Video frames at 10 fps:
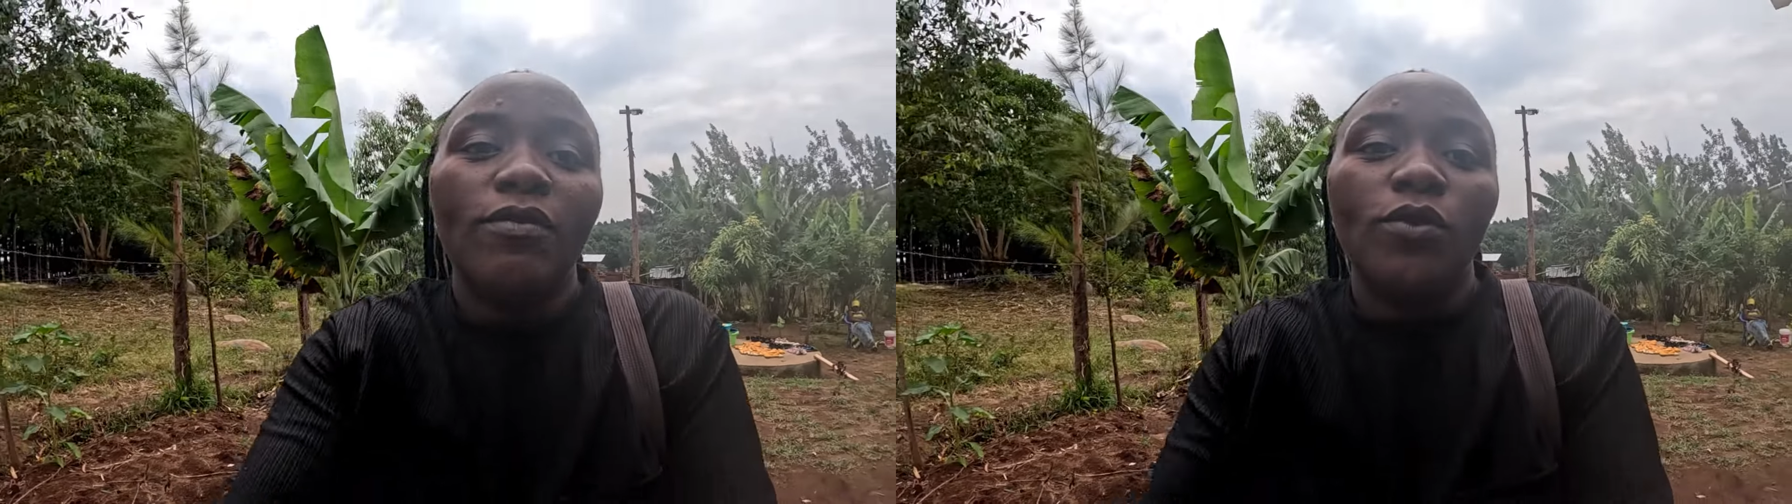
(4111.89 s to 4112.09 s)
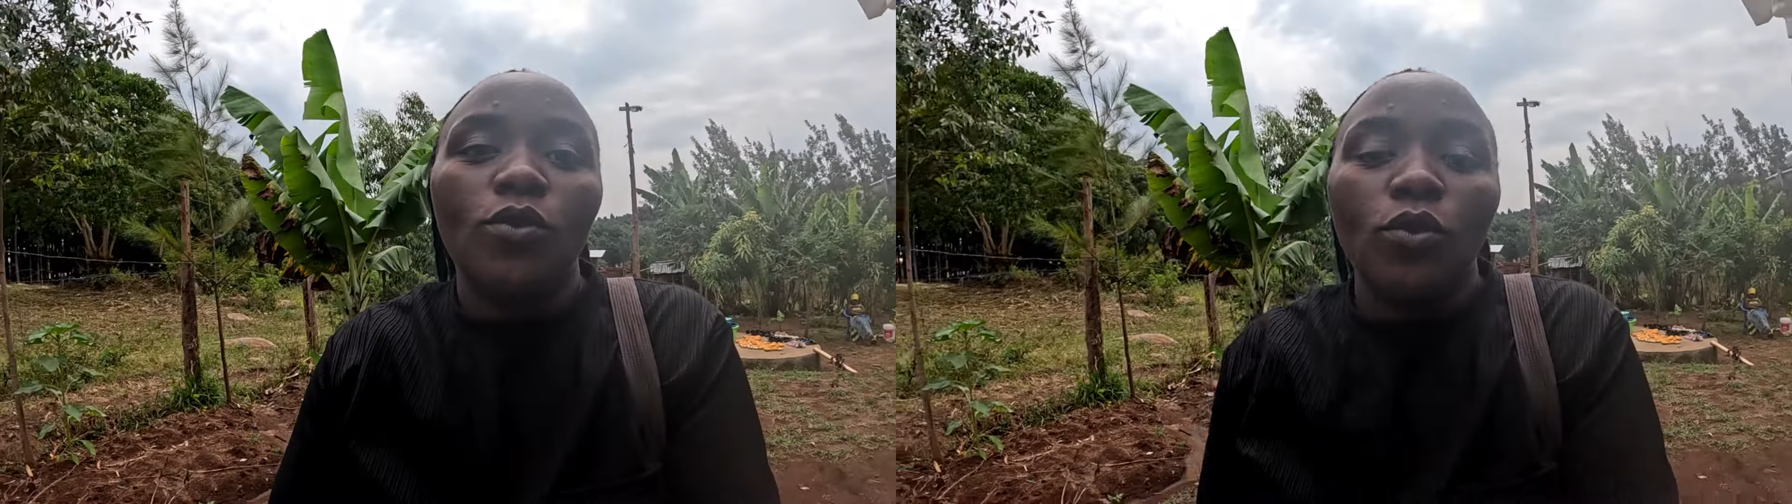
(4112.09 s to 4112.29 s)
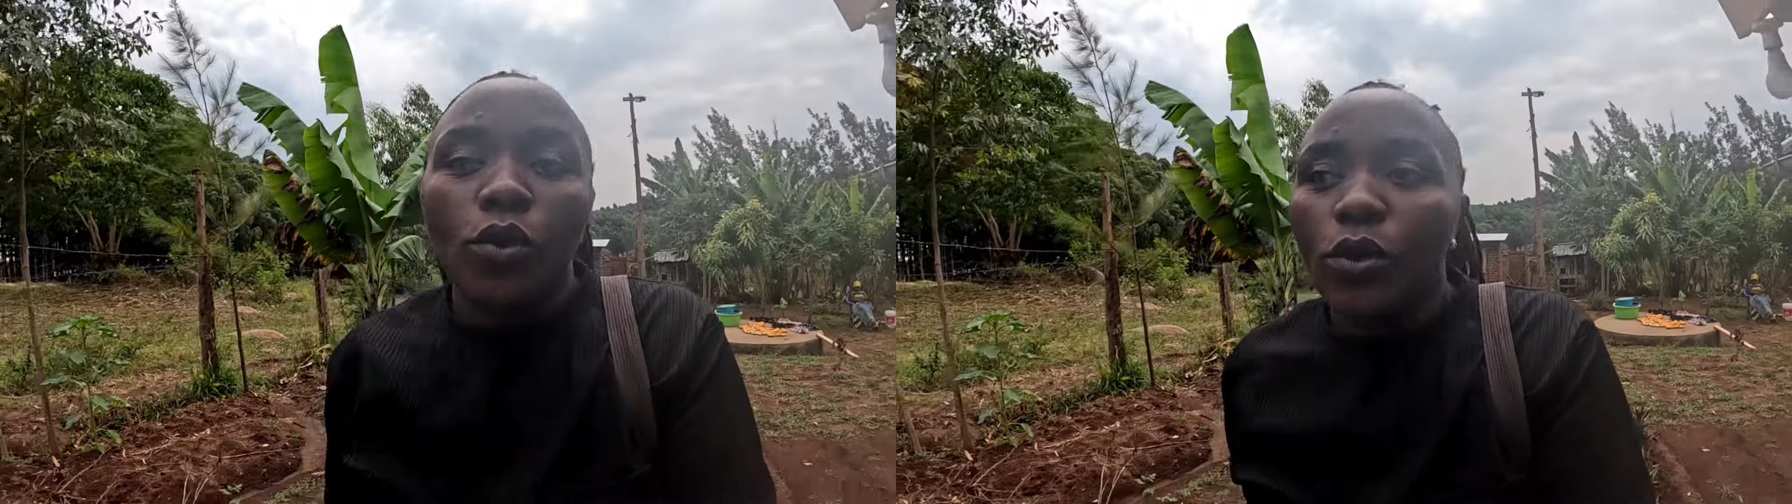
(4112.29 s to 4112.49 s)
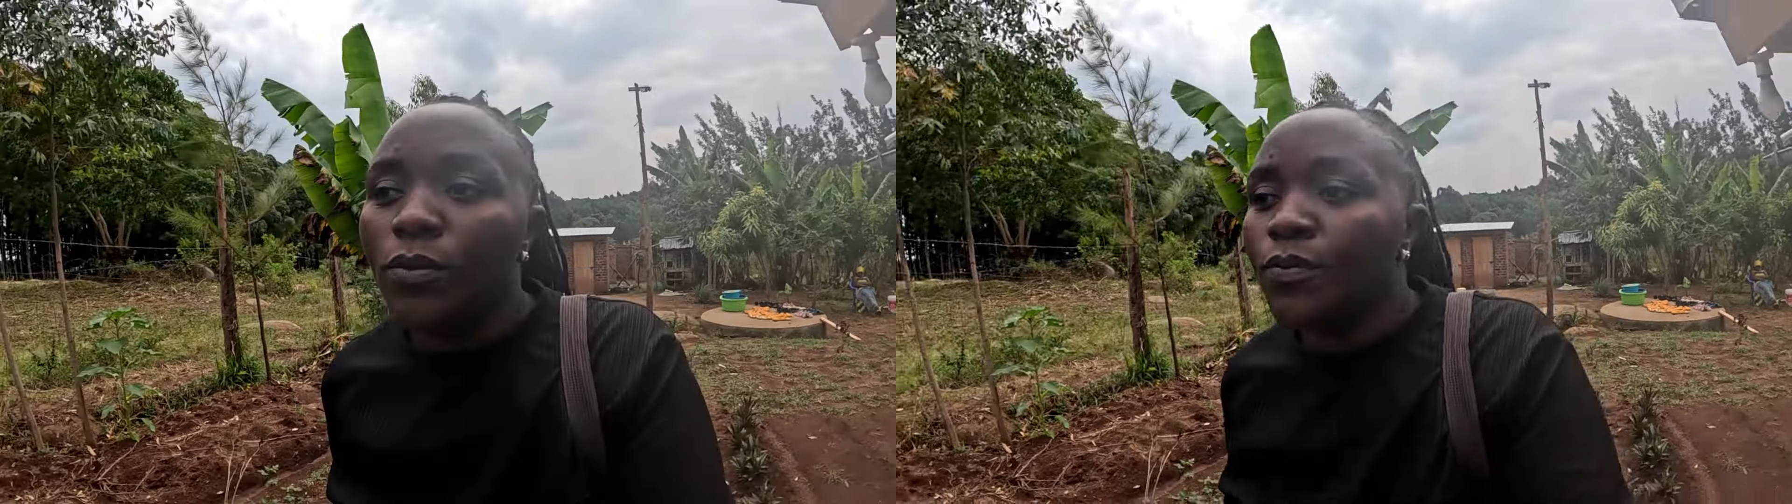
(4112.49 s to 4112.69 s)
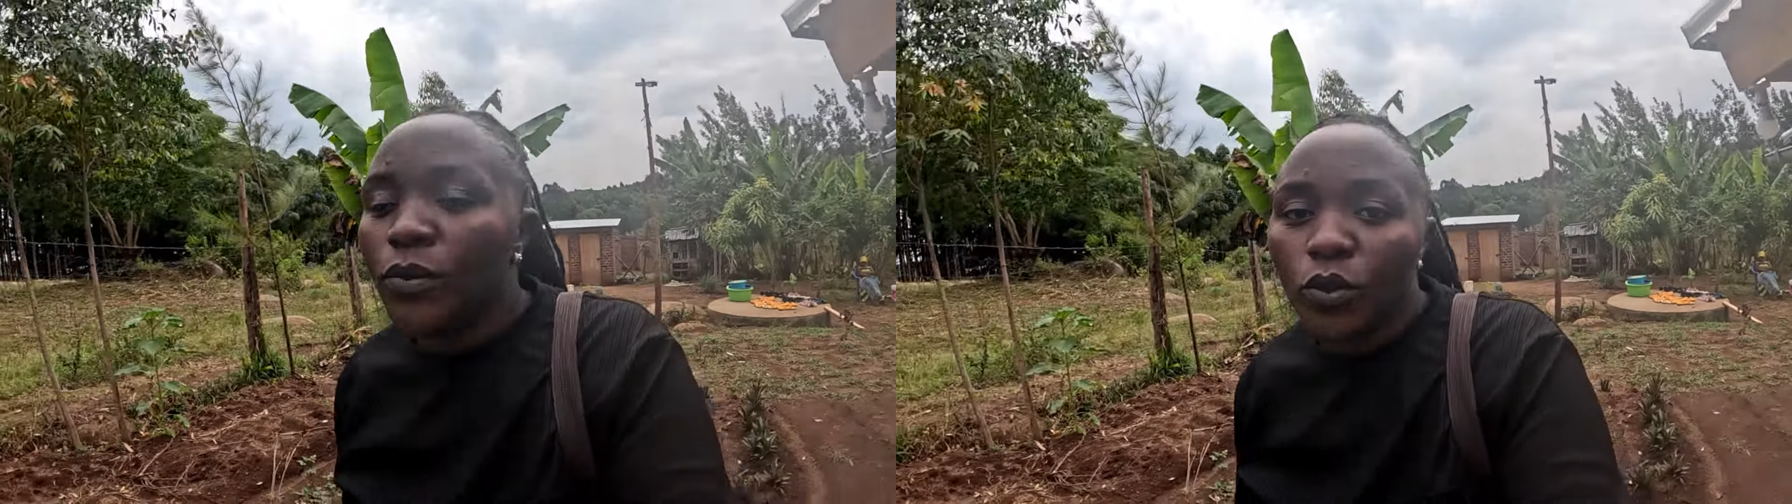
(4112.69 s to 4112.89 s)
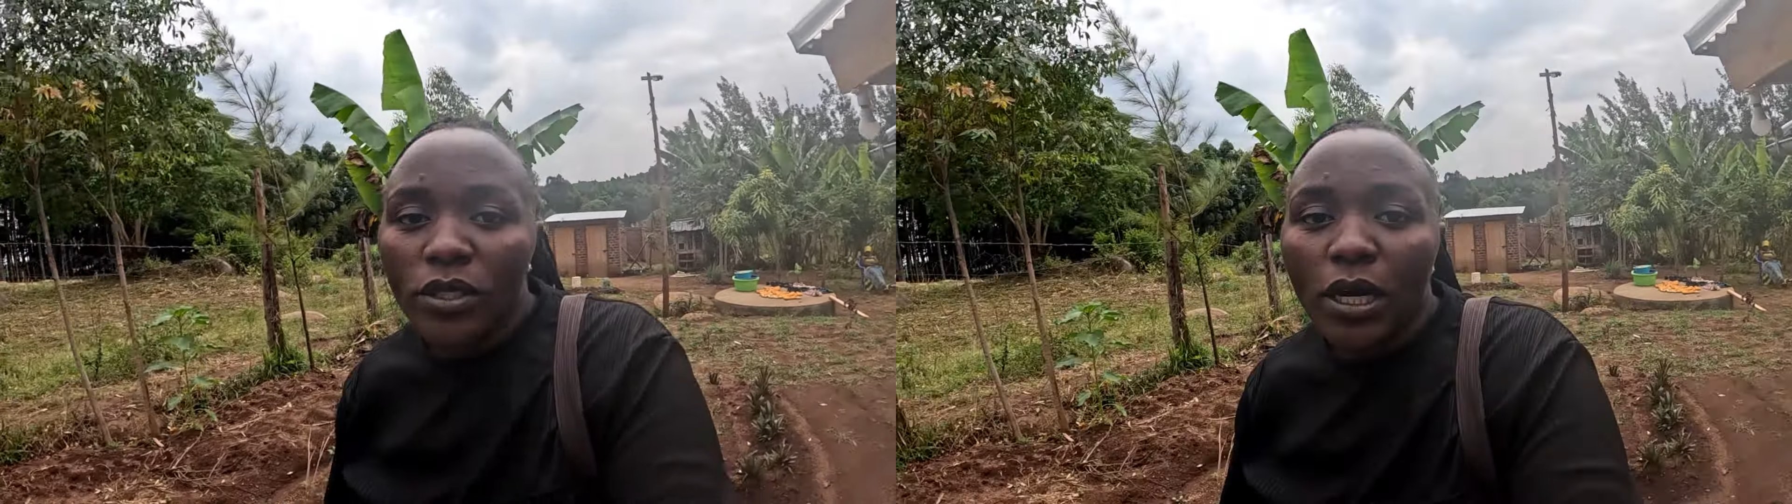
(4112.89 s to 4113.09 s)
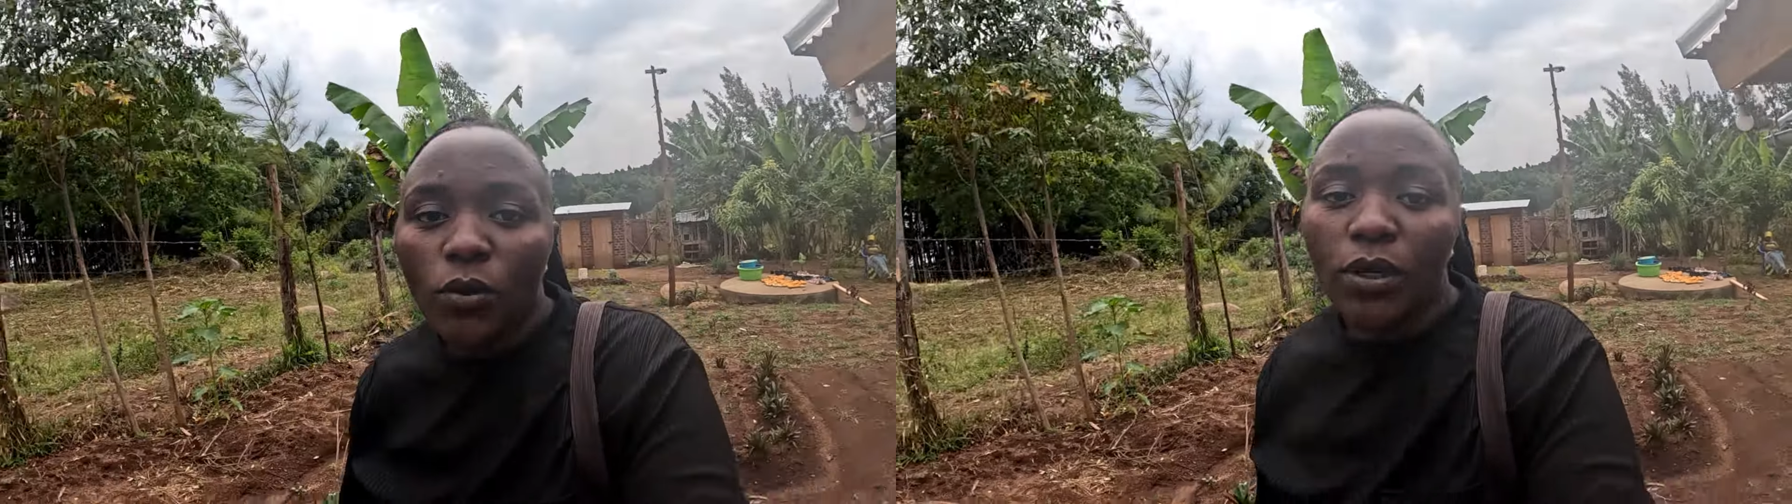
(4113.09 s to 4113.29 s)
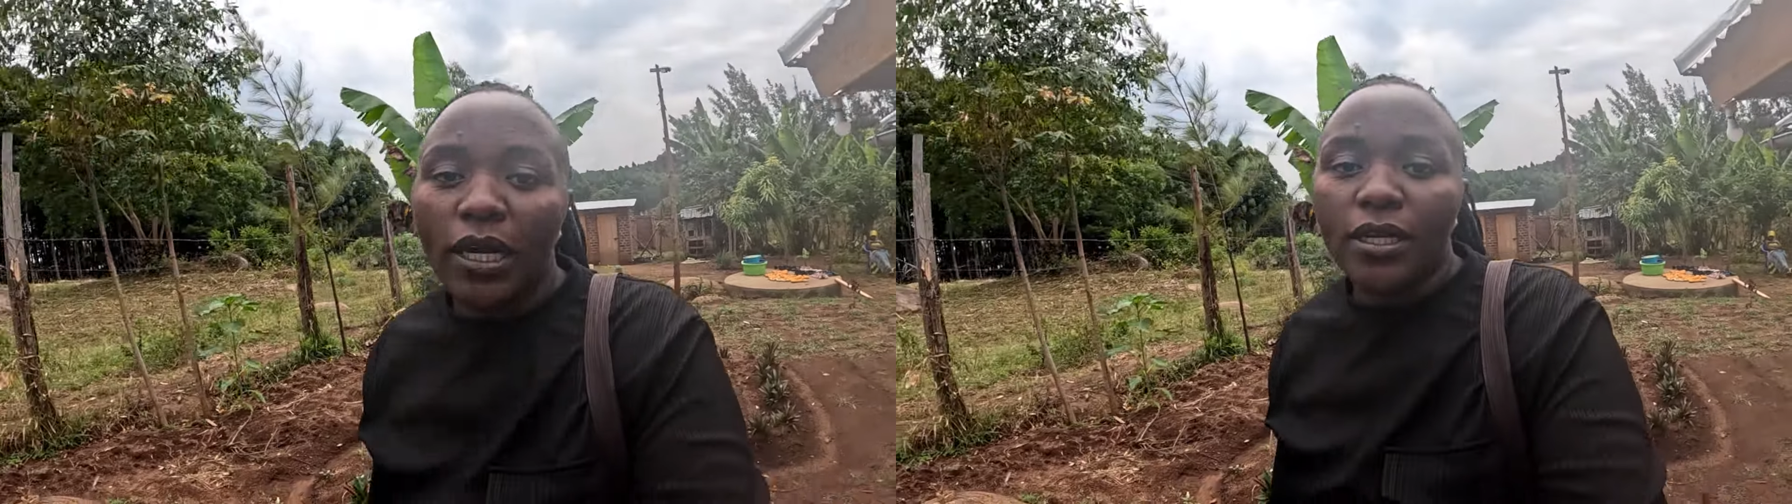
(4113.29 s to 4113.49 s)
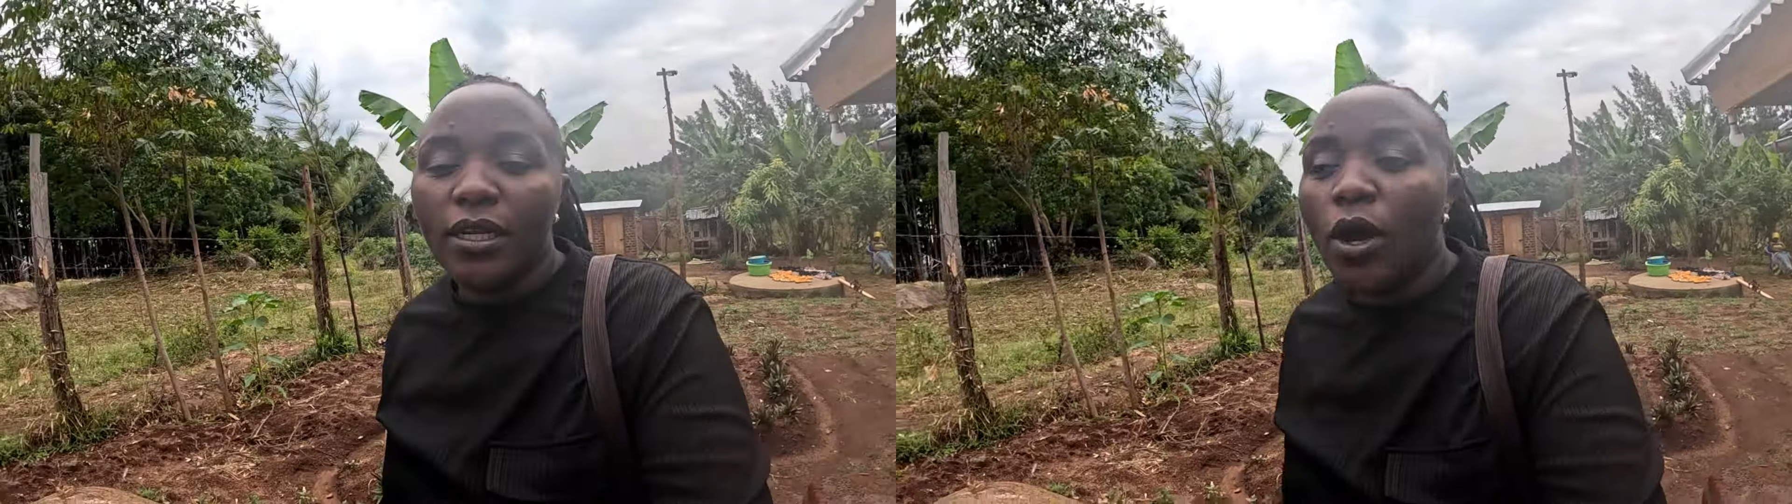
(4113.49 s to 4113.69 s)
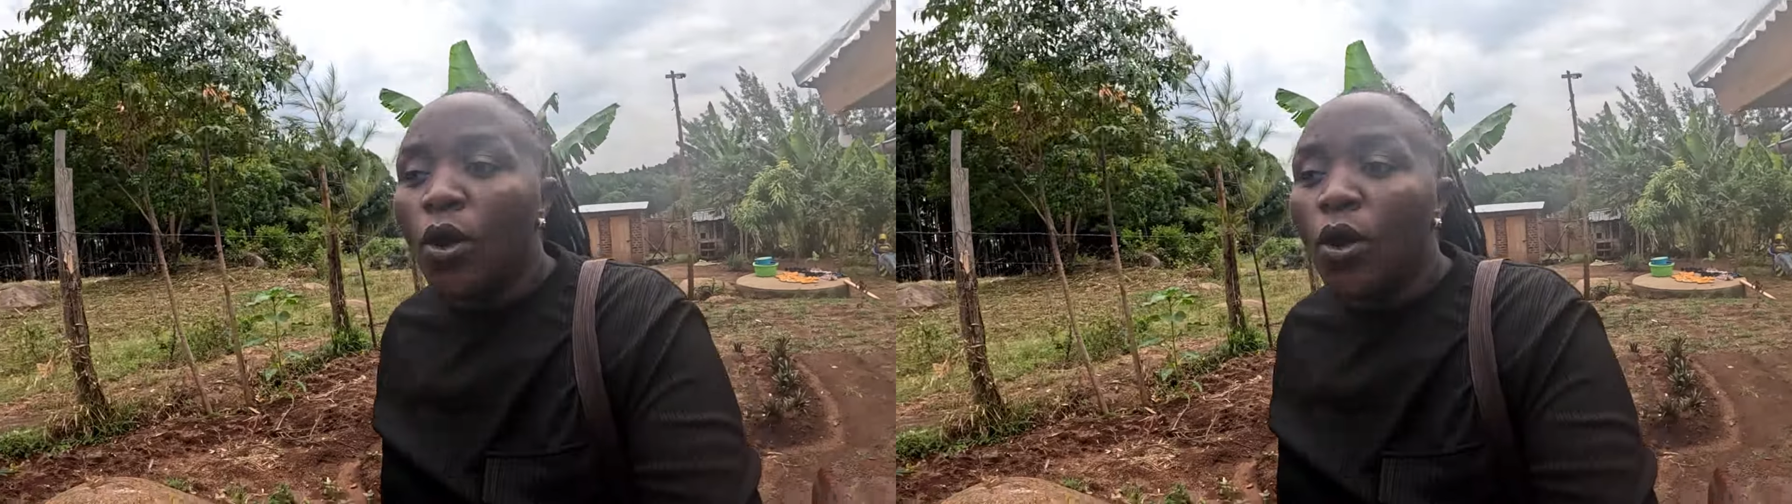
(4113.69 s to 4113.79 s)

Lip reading: to go to town and